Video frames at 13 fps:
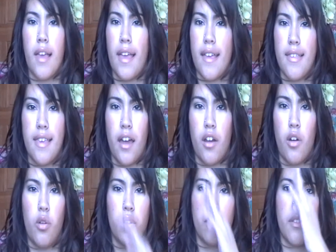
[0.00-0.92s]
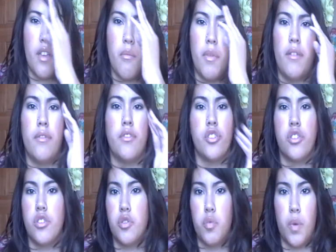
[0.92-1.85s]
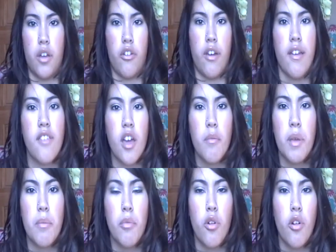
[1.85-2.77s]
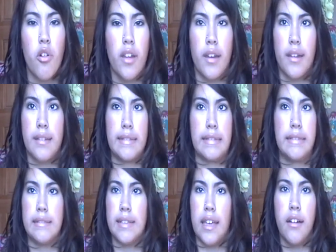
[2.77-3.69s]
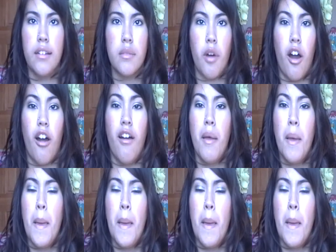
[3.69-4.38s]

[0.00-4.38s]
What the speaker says: I guess he got a hold of some and just went crazy on people and killed them all.